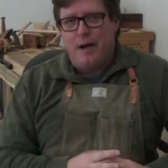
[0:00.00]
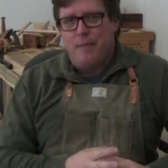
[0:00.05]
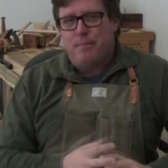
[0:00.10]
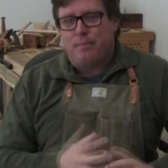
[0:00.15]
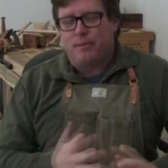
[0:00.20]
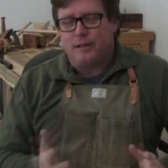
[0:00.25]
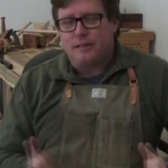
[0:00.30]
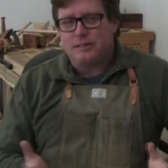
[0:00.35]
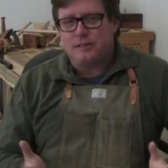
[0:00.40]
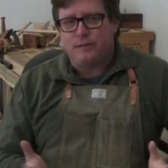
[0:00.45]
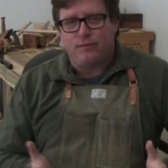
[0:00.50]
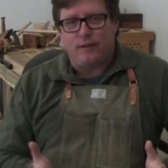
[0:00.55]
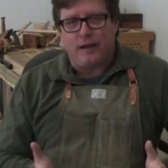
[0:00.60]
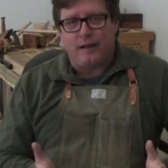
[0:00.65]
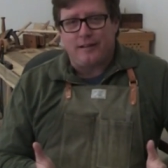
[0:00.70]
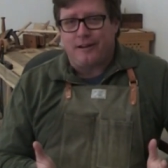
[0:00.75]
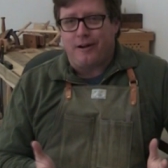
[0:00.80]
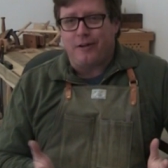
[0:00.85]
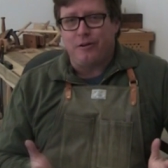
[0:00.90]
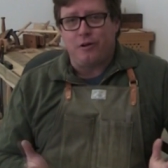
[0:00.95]
Plus the
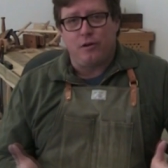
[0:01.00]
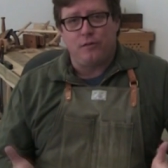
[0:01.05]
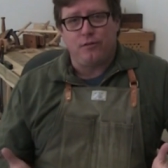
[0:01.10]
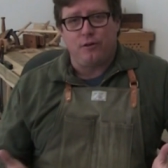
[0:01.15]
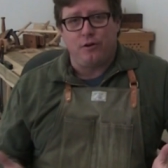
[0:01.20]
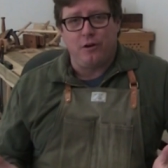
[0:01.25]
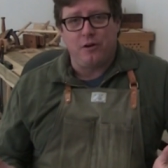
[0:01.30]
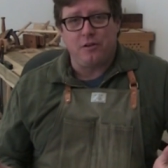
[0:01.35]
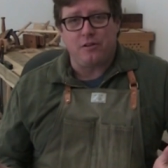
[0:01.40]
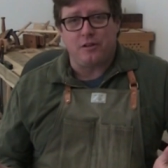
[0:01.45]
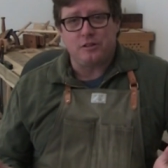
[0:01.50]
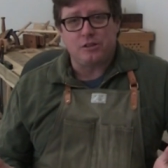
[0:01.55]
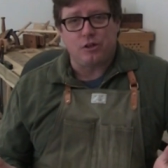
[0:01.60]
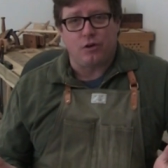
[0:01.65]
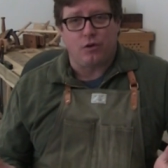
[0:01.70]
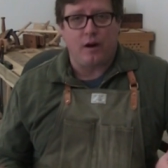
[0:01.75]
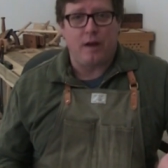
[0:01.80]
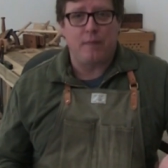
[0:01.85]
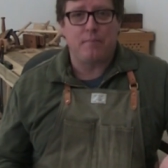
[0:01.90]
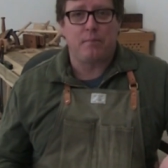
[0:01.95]
fact, I don't know if you know this,
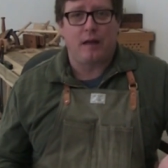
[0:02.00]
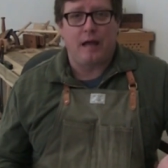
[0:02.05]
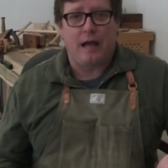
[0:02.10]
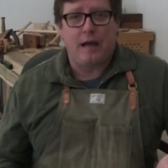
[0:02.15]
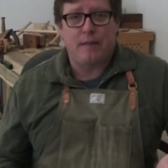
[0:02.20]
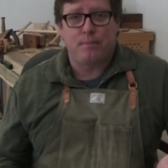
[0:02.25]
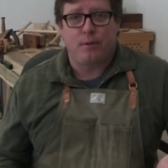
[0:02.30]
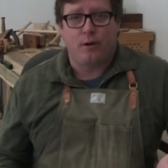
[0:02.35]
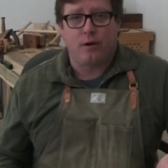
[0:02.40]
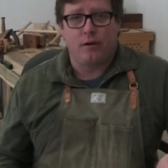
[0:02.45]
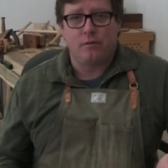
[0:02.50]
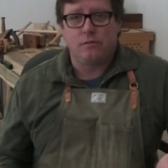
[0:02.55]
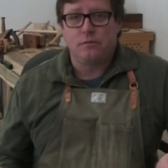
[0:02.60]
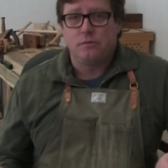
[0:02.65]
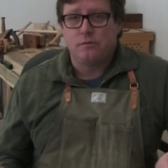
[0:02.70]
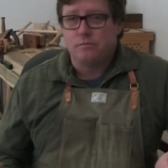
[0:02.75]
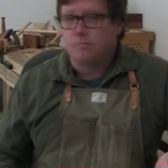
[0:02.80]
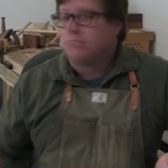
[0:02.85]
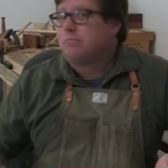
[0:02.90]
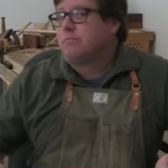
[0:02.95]
Graham Blackburn,
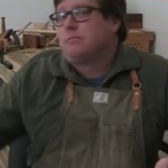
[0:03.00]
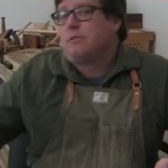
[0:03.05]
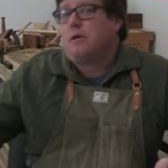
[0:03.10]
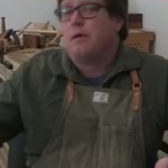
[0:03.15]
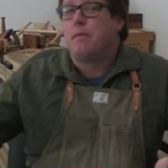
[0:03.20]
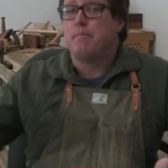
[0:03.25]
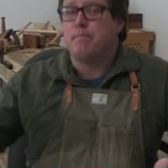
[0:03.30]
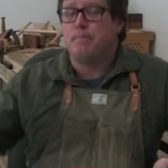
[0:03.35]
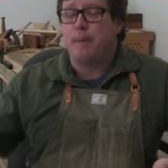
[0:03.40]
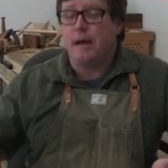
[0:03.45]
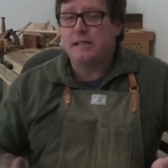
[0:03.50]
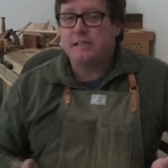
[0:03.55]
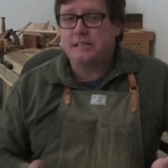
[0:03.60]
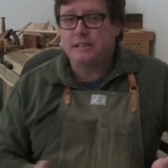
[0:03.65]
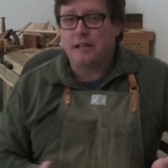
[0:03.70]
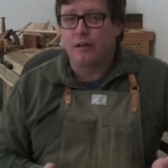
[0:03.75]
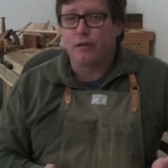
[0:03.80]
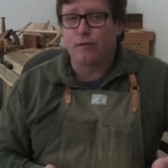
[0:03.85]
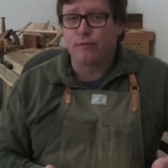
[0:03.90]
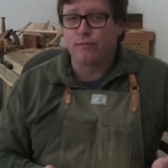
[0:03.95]

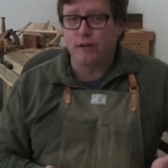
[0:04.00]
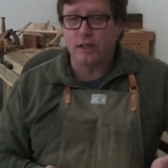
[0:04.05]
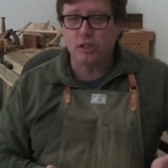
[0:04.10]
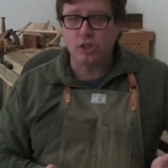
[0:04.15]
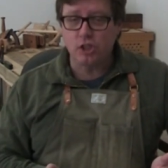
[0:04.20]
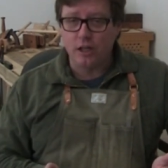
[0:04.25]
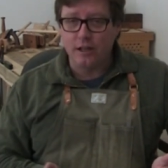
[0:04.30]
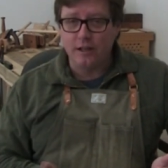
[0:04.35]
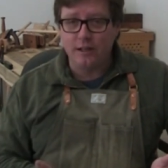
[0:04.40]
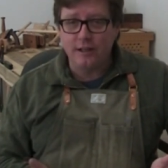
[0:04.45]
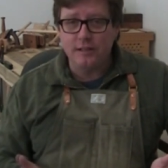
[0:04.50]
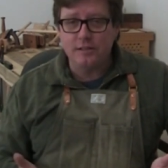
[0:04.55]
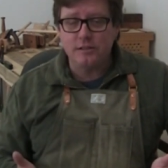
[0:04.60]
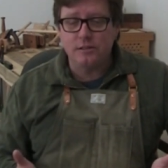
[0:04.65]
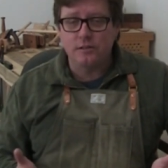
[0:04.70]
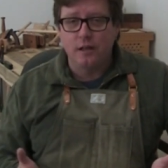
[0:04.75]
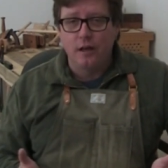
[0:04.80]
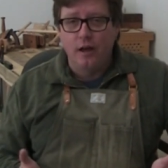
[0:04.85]
bestseller fiction list,